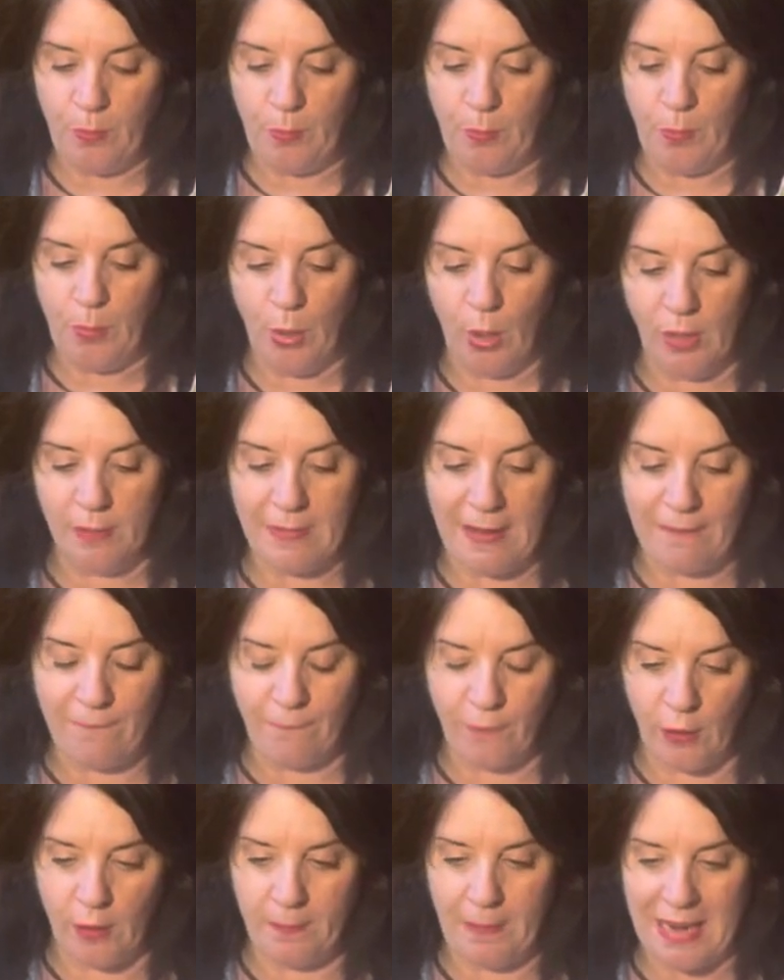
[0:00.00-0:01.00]
put my
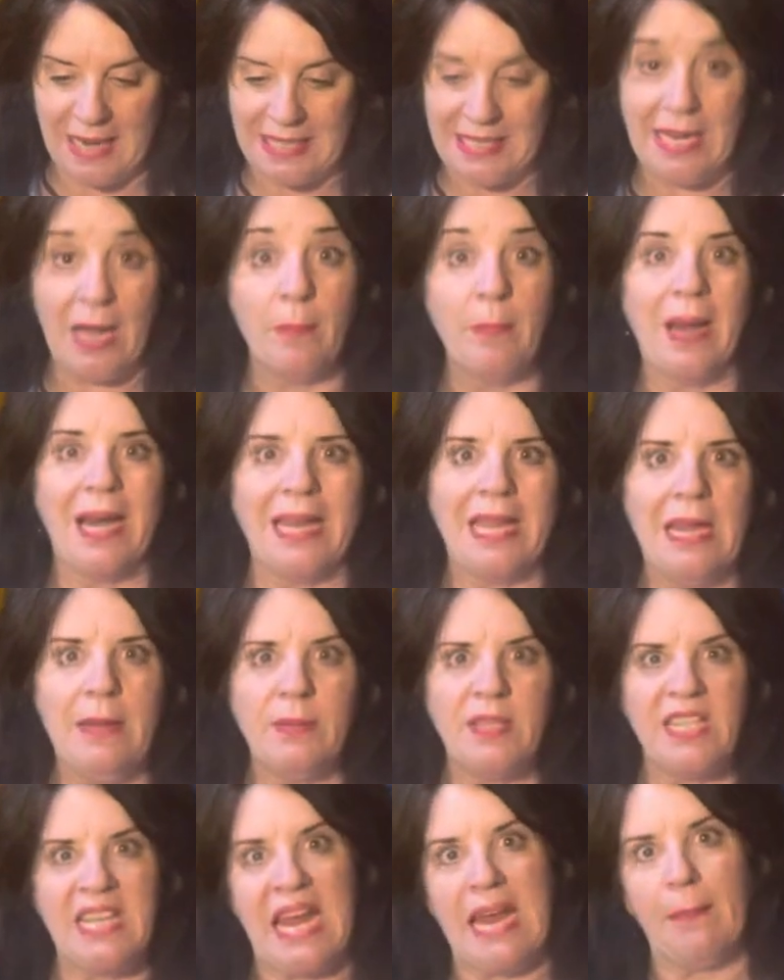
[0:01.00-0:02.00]
foot back down, but I keep
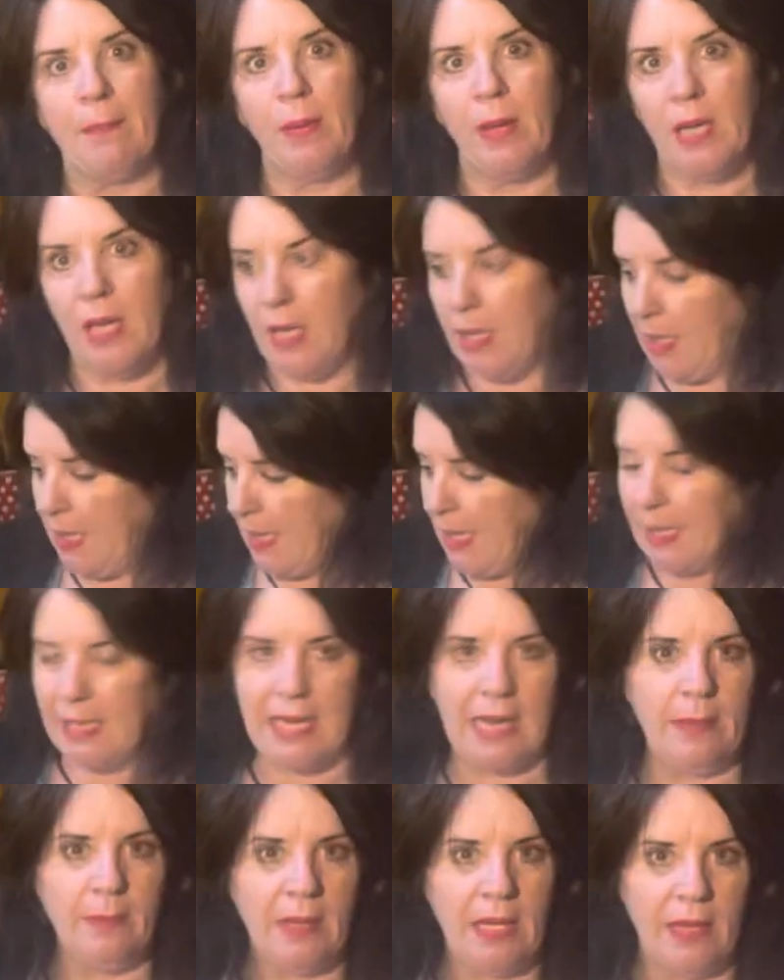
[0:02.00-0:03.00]
stamping it and I
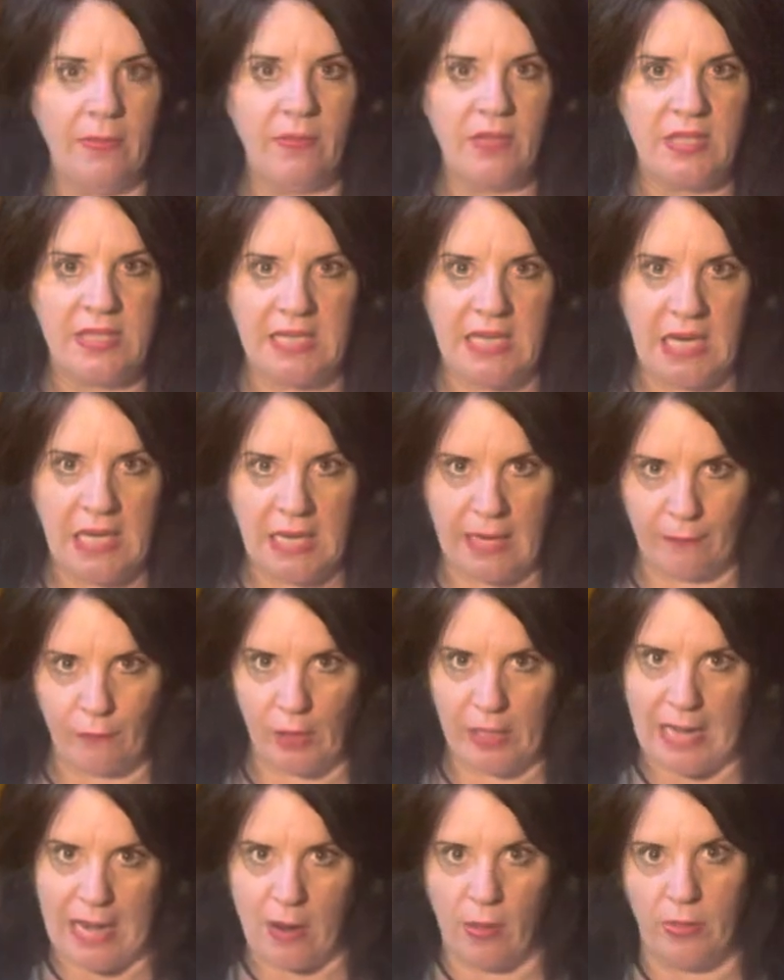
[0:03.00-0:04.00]
keep hitting the seat
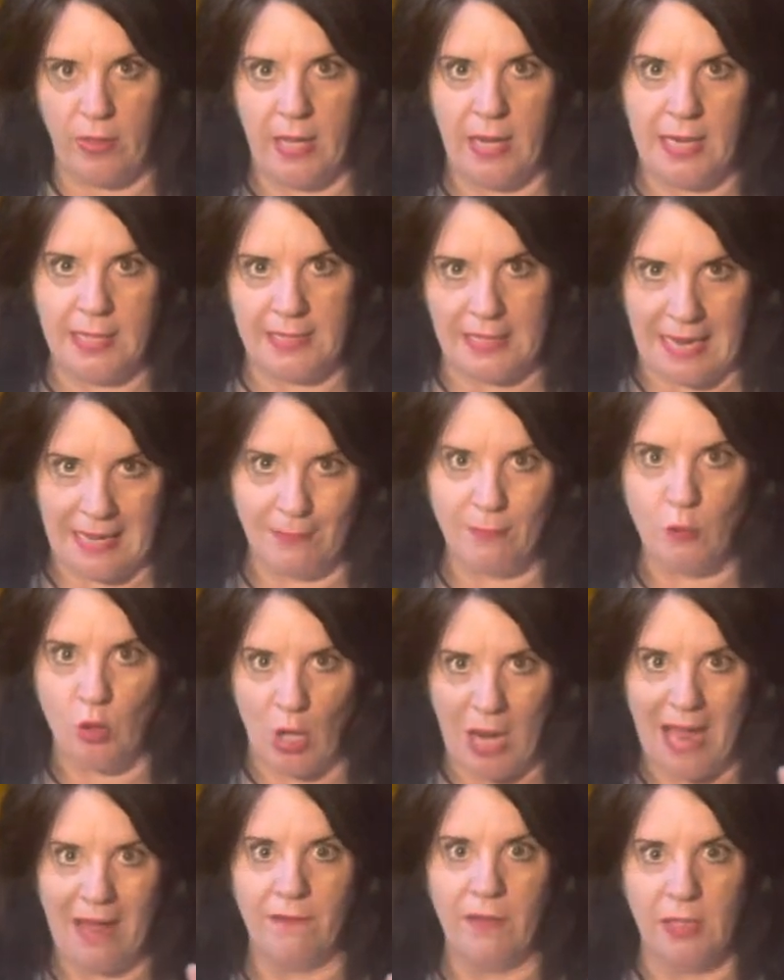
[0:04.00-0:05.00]
every now and then as I'm
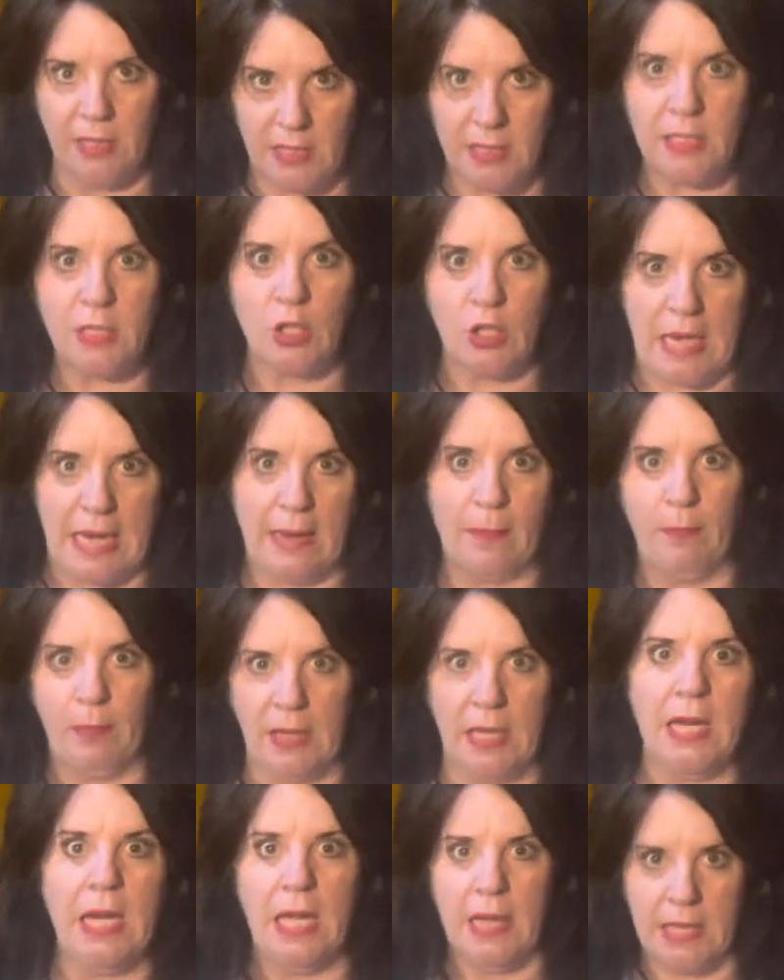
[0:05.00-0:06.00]
driving,
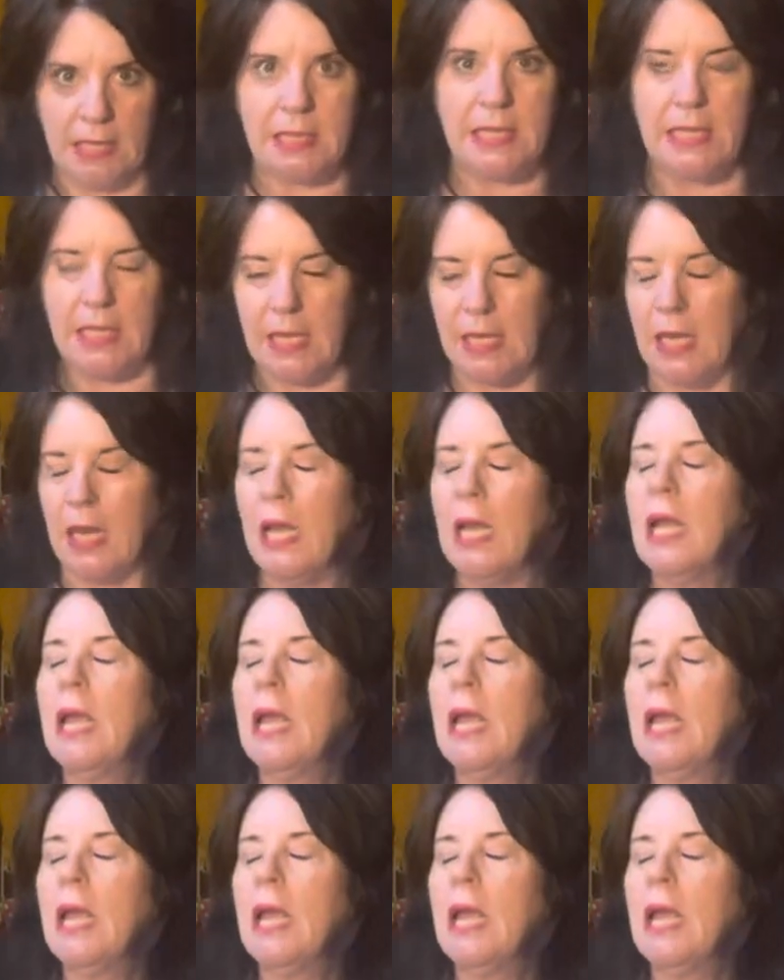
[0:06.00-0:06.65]
stamping, hitting the seat.